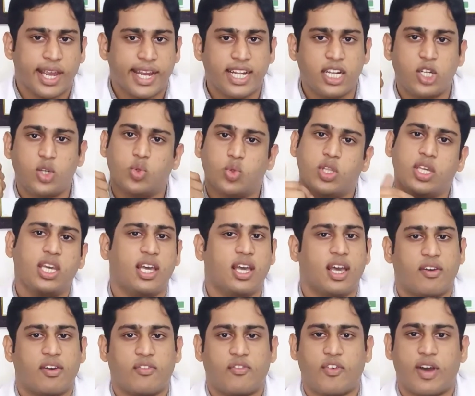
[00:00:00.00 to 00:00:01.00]
into the
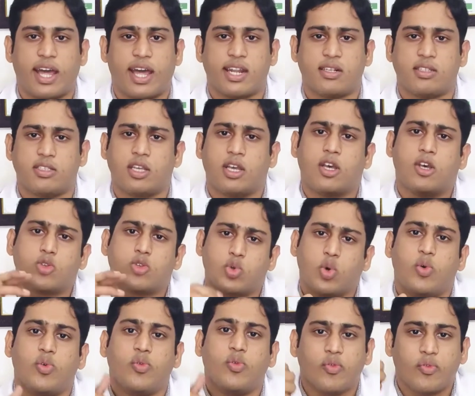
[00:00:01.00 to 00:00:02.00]
pharynx.
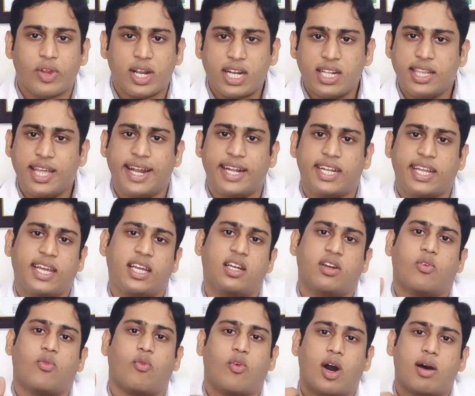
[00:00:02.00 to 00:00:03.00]
So when they
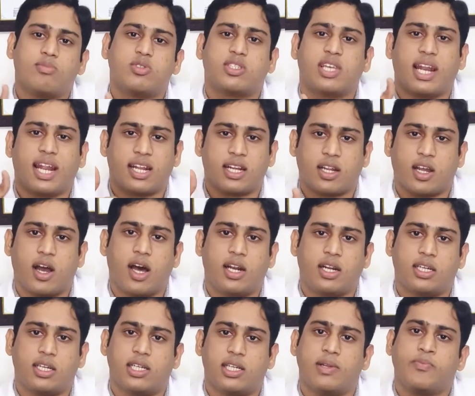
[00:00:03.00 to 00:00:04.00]
take warm saline
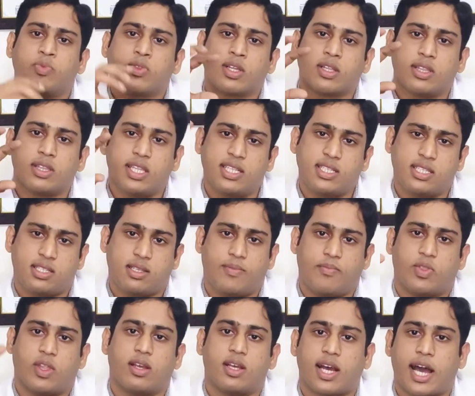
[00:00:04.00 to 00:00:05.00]
gargle, this
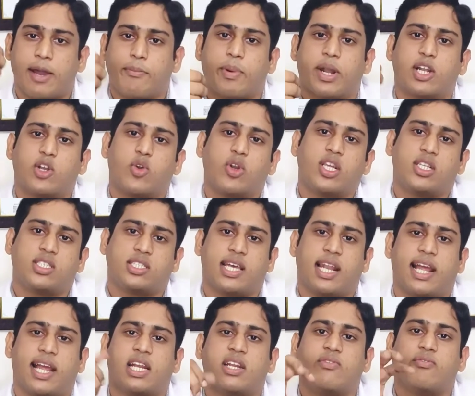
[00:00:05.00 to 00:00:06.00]
hypertonic
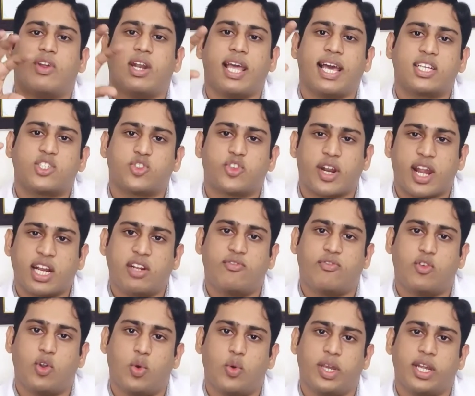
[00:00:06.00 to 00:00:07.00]
saline will extract
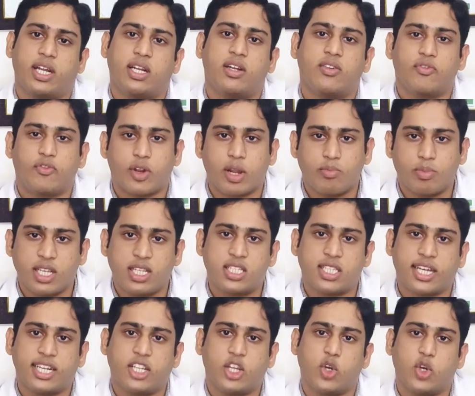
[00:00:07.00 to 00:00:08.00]
fluid from
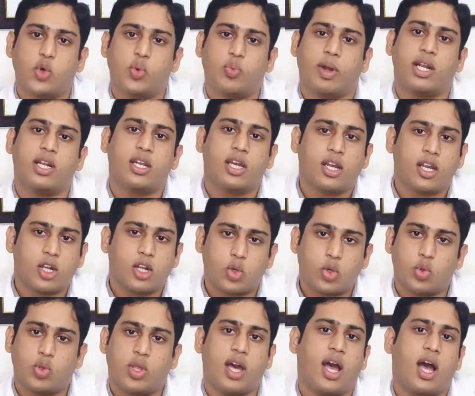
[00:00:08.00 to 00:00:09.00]
inside the lumen
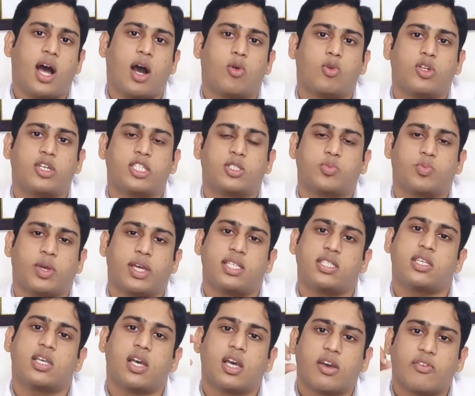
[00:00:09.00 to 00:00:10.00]
to the outer
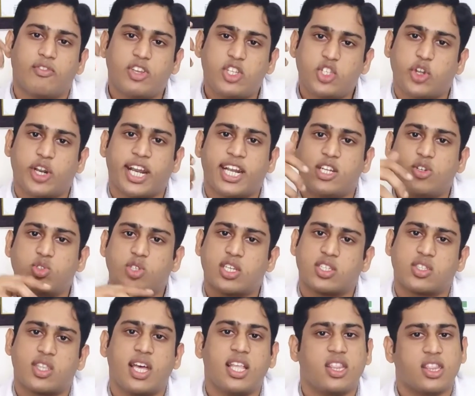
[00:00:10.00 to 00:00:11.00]
space, which
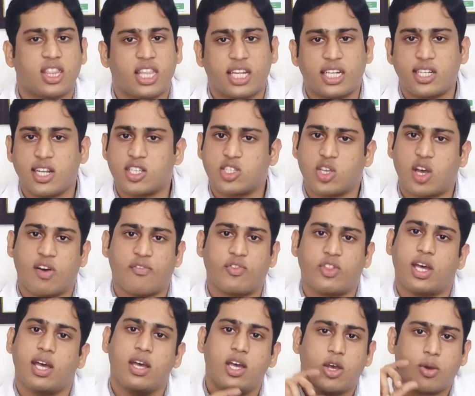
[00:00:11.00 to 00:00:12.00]
reduces the thickness
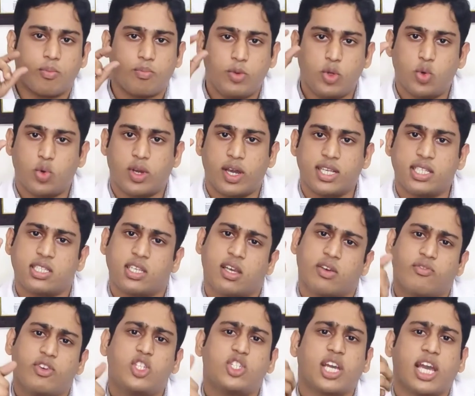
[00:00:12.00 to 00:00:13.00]
of the
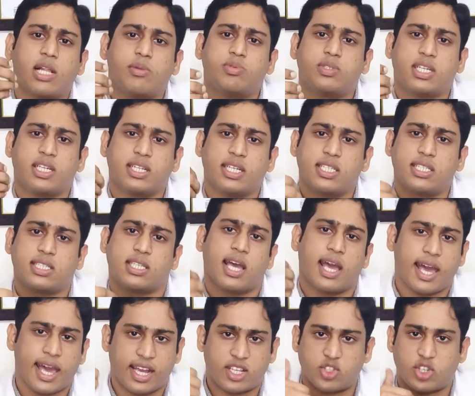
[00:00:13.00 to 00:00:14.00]
mucus, which helps in
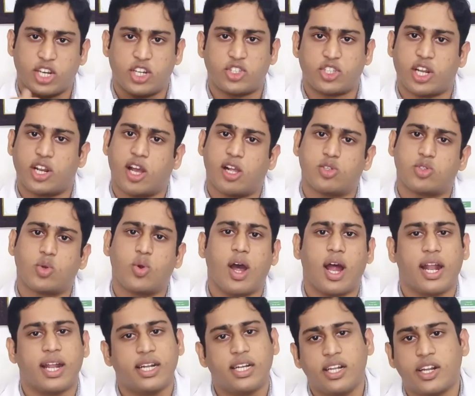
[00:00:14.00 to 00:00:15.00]
its excretion also
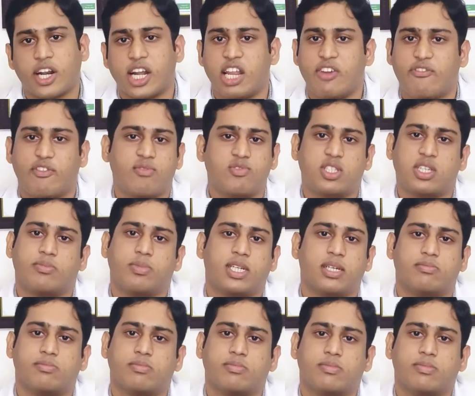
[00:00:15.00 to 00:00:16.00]
and relief of
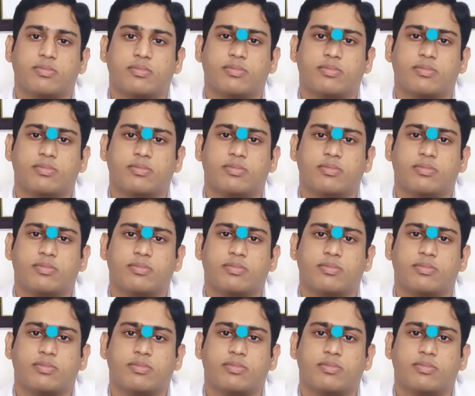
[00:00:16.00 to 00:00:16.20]
symptom.